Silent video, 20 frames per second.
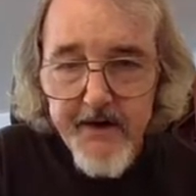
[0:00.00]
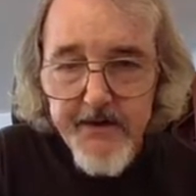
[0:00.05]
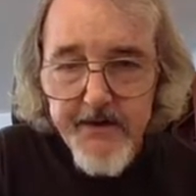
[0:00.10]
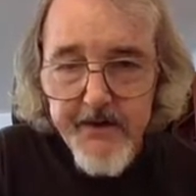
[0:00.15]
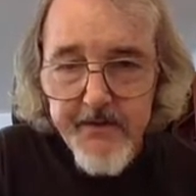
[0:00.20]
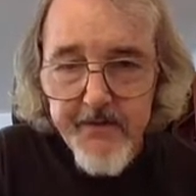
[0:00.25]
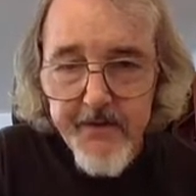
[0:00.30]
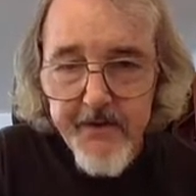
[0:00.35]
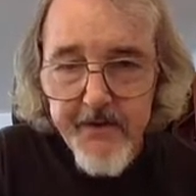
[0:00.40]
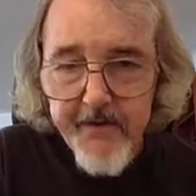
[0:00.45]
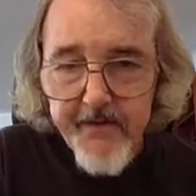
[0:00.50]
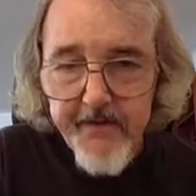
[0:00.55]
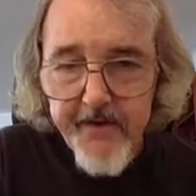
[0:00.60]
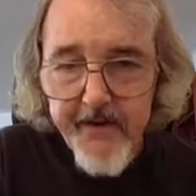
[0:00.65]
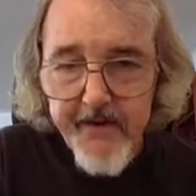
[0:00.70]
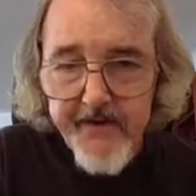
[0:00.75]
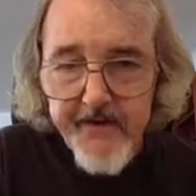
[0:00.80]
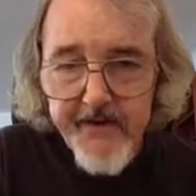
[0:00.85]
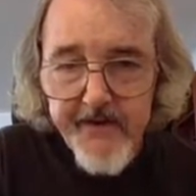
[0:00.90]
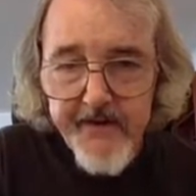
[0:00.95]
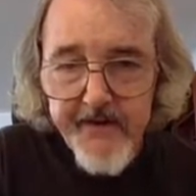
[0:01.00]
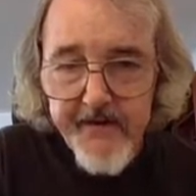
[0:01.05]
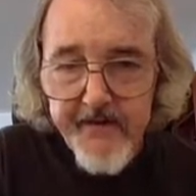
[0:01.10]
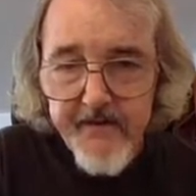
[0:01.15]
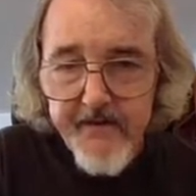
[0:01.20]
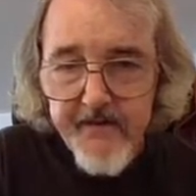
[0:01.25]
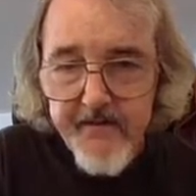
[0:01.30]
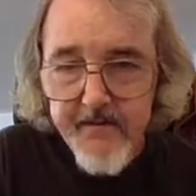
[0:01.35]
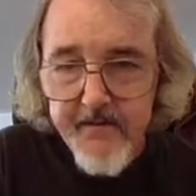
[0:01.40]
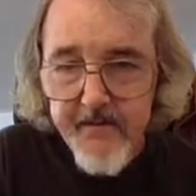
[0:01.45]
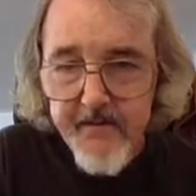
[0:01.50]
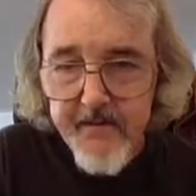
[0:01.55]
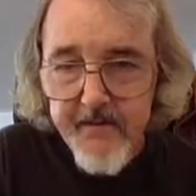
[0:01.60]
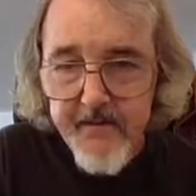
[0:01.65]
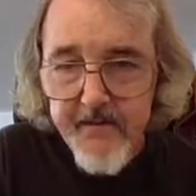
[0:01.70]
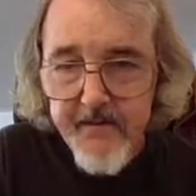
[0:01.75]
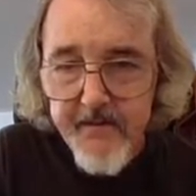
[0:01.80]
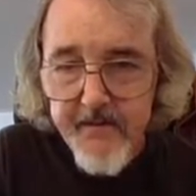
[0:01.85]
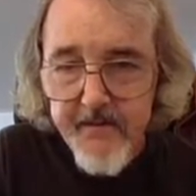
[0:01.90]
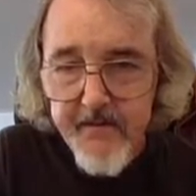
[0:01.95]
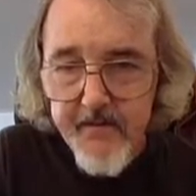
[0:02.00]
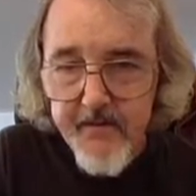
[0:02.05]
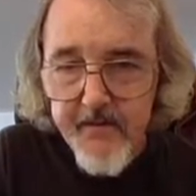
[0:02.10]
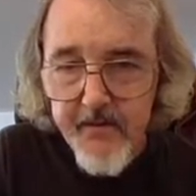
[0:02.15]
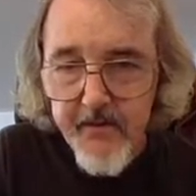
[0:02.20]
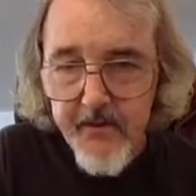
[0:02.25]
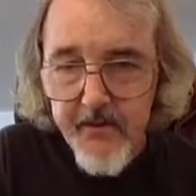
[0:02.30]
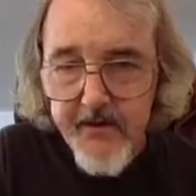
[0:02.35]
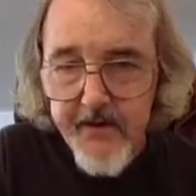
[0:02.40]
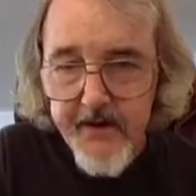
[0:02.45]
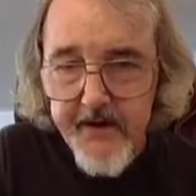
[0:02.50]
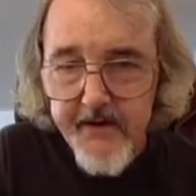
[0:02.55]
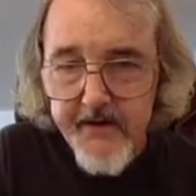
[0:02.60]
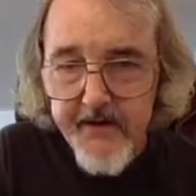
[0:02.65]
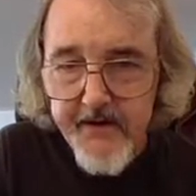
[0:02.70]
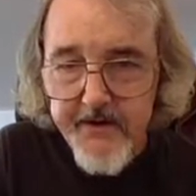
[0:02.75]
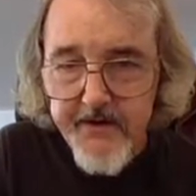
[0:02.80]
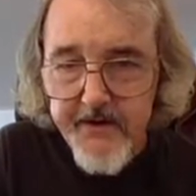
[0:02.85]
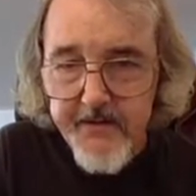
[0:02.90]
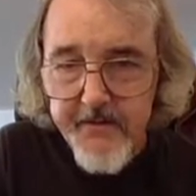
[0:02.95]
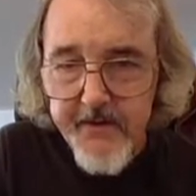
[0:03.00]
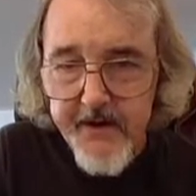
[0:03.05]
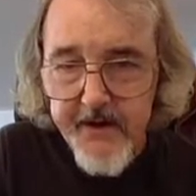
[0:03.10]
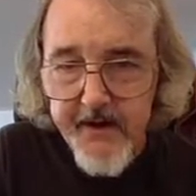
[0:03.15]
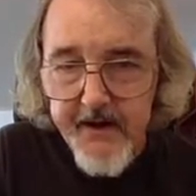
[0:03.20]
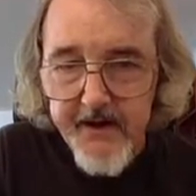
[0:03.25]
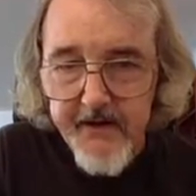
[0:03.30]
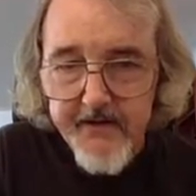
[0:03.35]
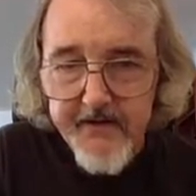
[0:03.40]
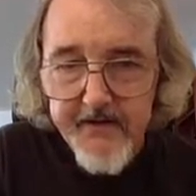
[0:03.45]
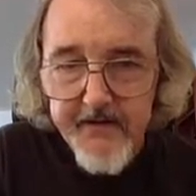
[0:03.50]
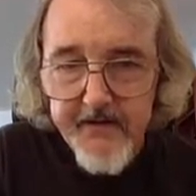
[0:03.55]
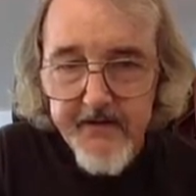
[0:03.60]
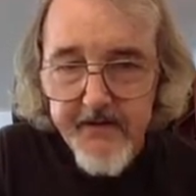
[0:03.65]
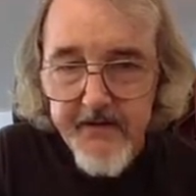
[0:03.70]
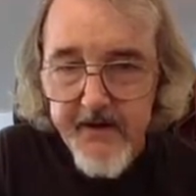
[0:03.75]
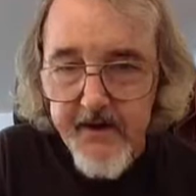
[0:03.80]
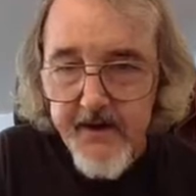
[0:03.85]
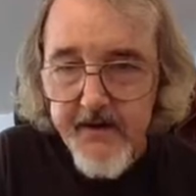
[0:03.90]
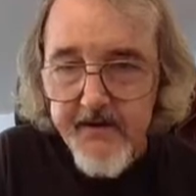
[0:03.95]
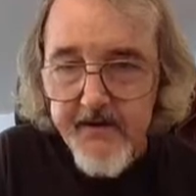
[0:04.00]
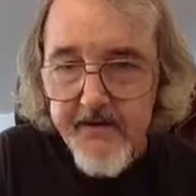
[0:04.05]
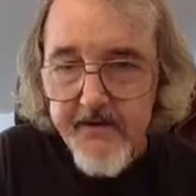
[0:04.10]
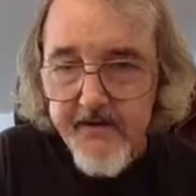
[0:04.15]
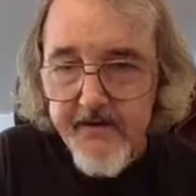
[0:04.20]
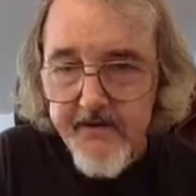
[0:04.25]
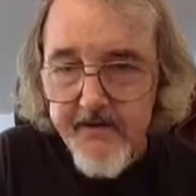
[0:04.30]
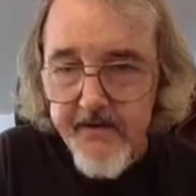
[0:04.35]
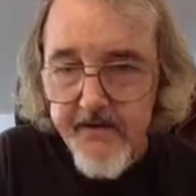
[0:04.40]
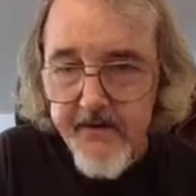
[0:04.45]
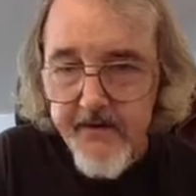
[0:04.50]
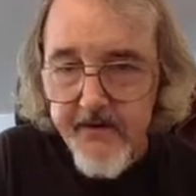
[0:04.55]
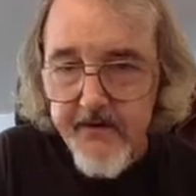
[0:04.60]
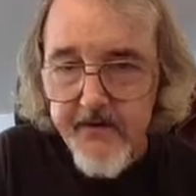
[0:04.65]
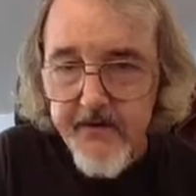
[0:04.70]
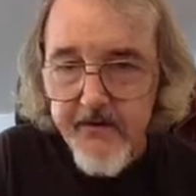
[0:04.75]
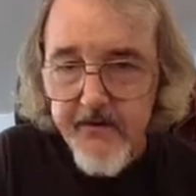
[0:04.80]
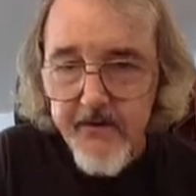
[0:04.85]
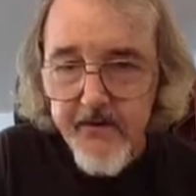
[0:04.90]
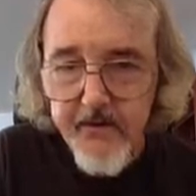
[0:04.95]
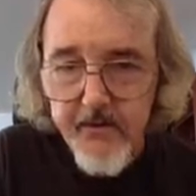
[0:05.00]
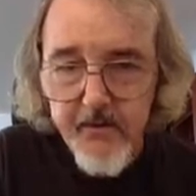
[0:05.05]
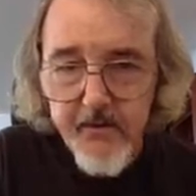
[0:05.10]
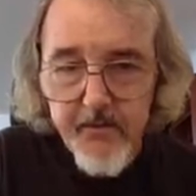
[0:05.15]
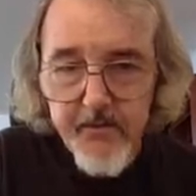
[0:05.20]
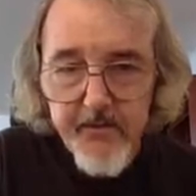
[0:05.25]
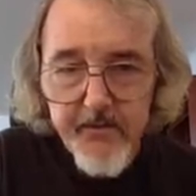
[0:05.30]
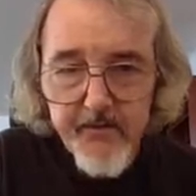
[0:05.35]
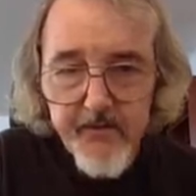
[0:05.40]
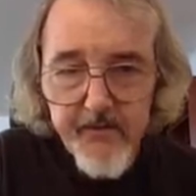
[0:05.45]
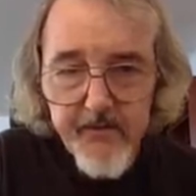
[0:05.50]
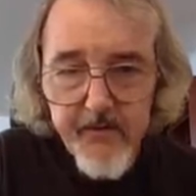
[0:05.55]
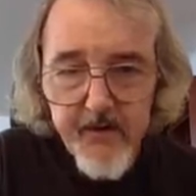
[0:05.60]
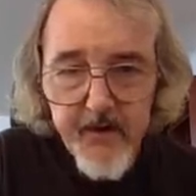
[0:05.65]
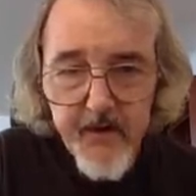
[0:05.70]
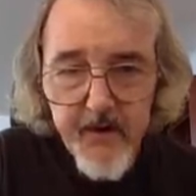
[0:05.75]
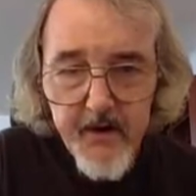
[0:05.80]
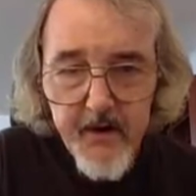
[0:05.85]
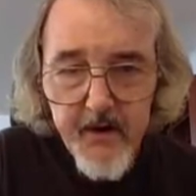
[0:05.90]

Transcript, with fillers: I should be facing northeast. That should be east. East is to the tombs.